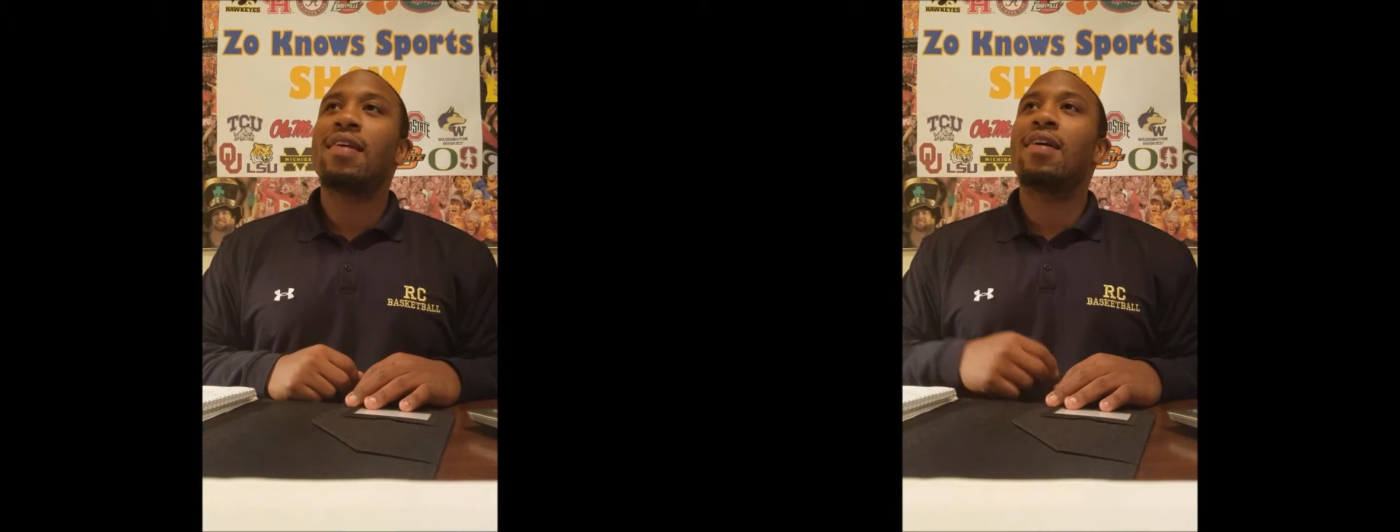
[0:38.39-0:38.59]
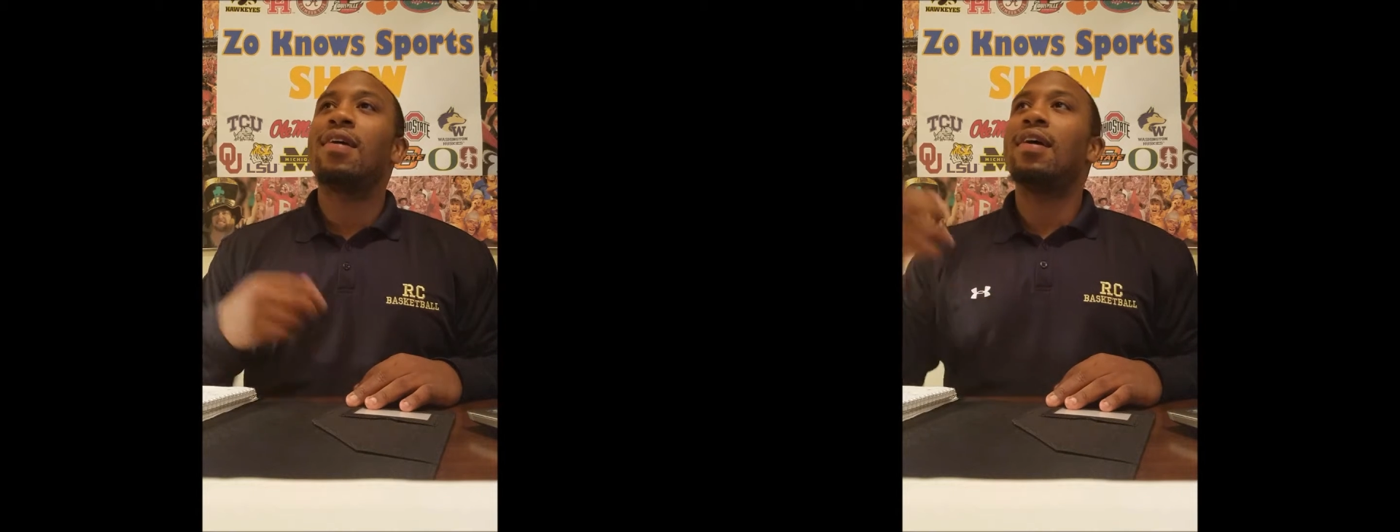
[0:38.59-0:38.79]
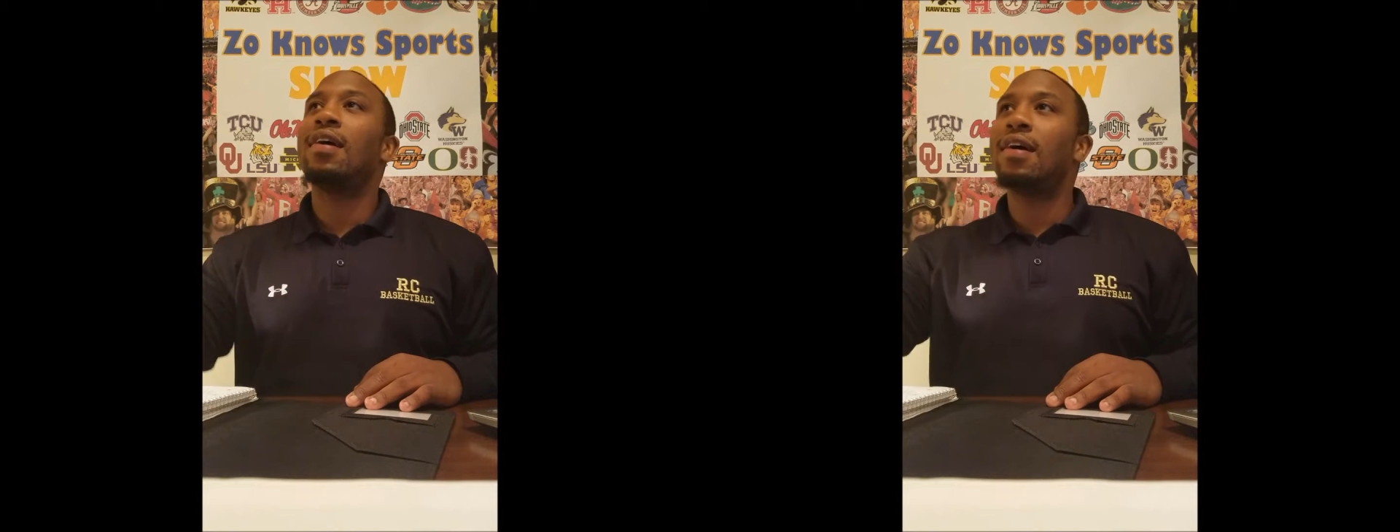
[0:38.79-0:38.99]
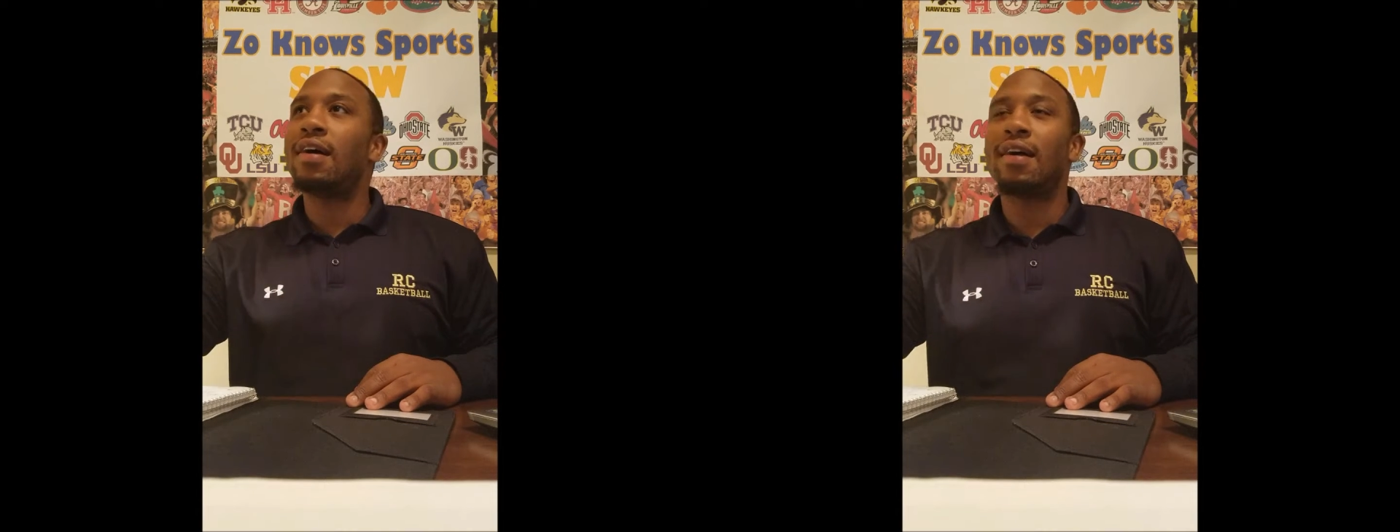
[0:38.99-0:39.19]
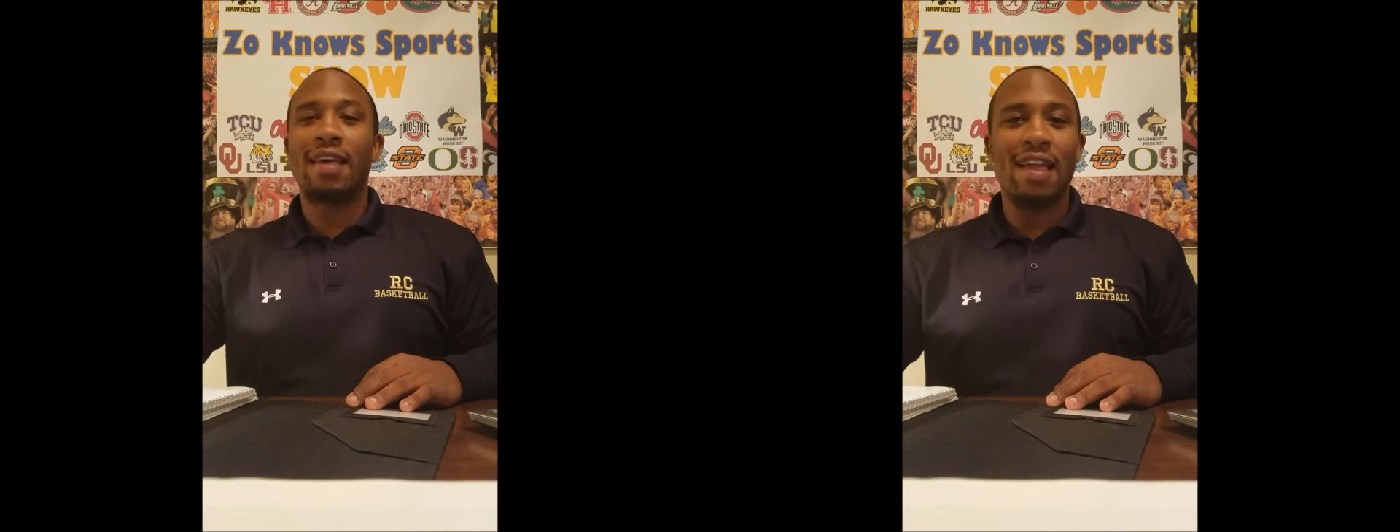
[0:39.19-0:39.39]
out,
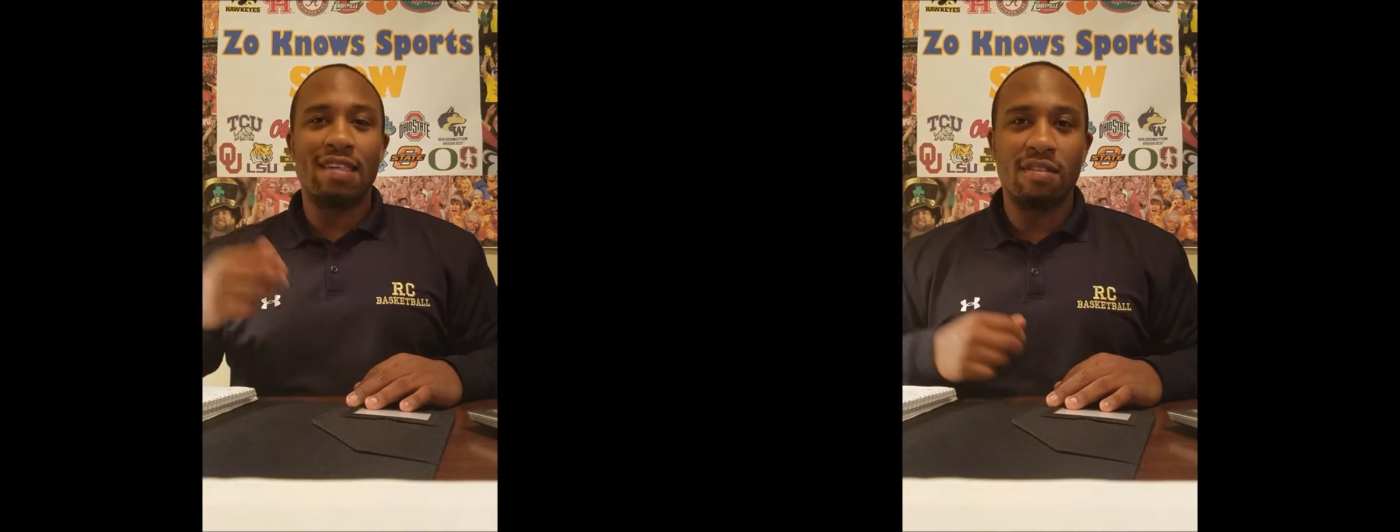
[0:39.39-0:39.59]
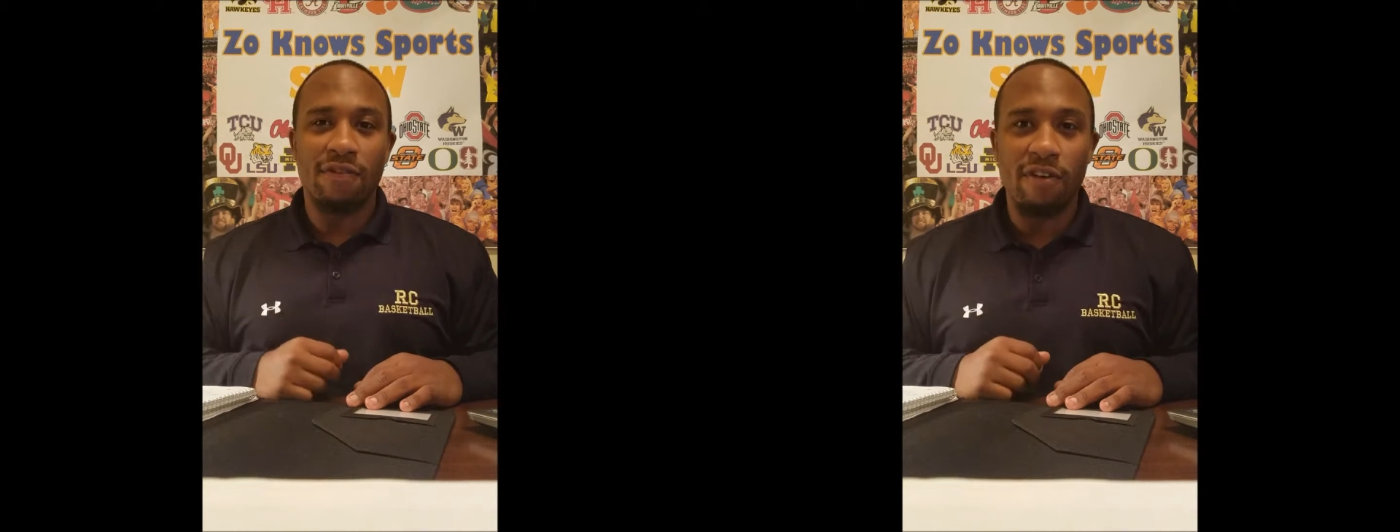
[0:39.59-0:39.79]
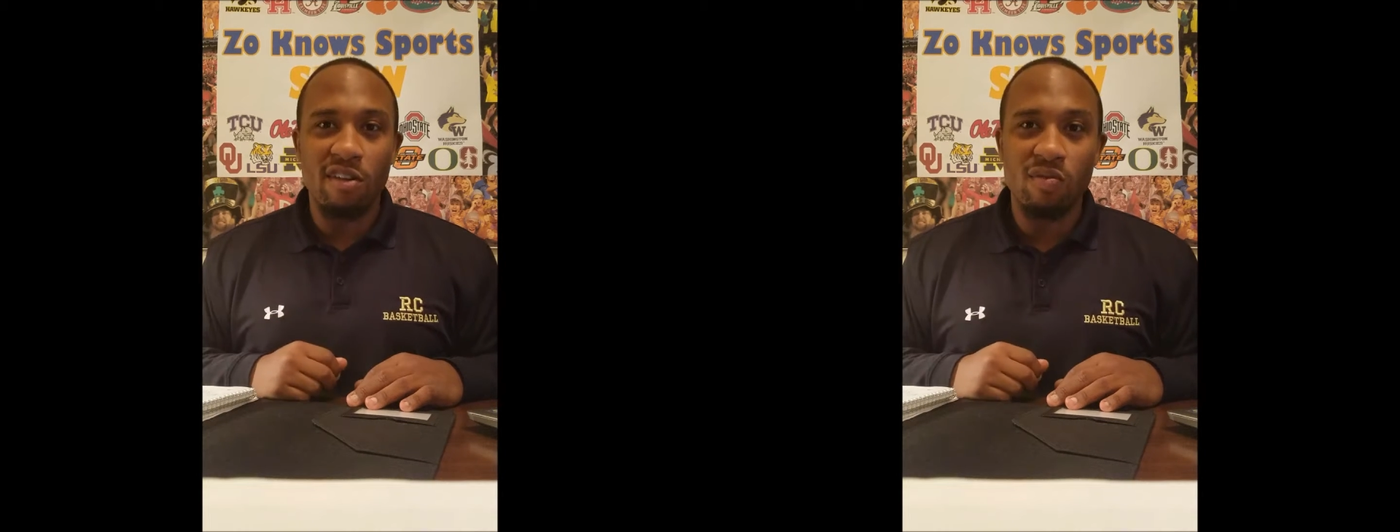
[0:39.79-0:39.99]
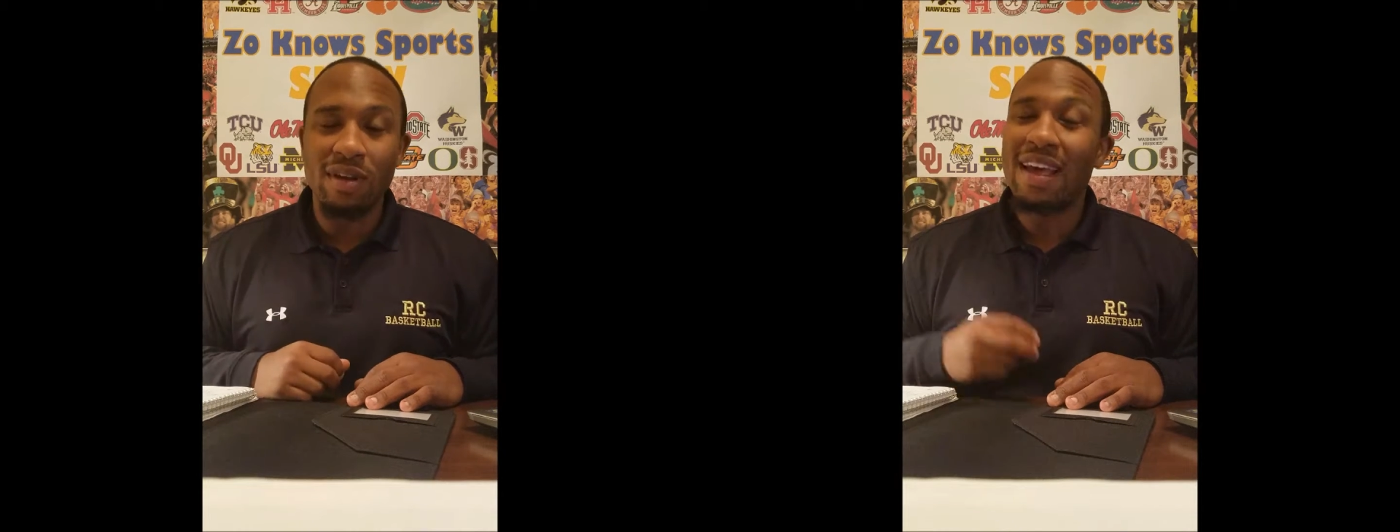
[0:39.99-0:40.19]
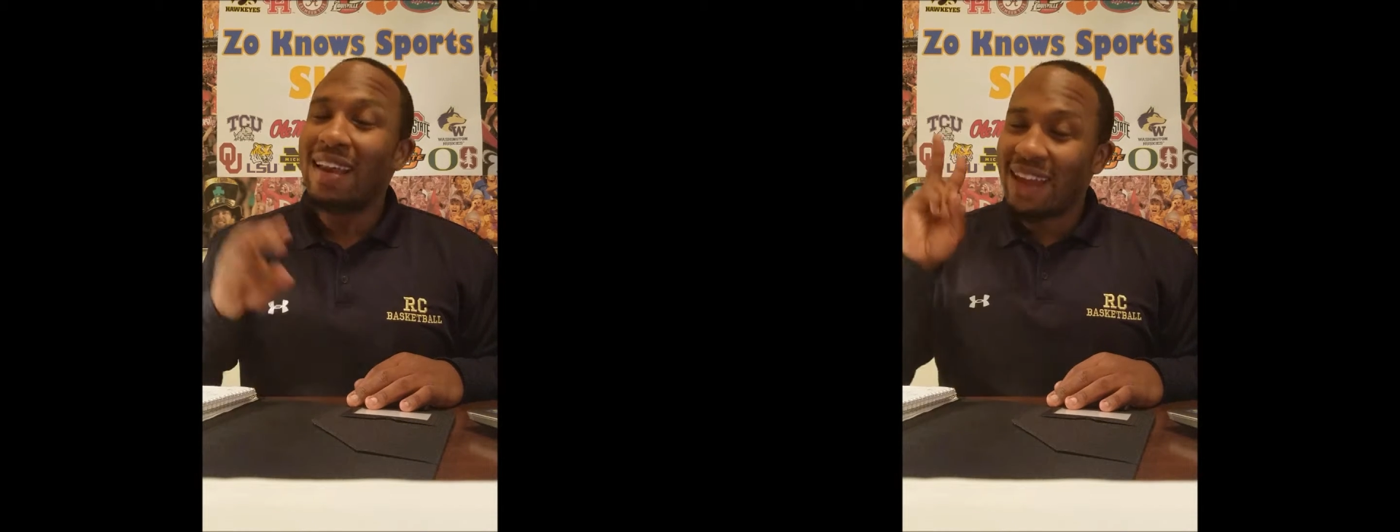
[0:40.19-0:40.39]
catches the first one.